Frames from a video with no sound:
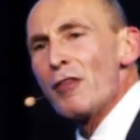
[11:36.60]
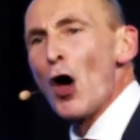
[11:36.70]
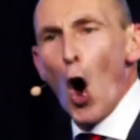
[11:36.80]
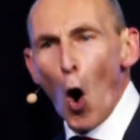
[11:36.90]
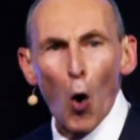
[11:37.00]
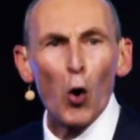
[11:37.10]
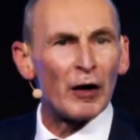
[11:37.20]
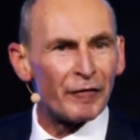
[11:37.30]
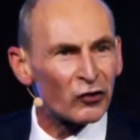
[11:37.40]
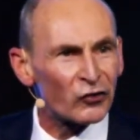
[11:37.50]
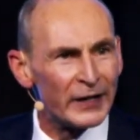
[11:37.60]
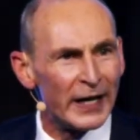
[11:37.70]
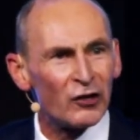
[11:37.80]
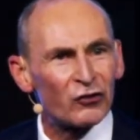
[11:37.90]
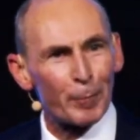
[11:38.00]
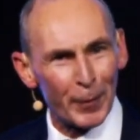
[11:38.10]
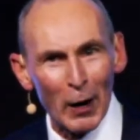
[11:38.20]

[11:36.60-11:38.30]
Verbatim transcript: that all of us need to be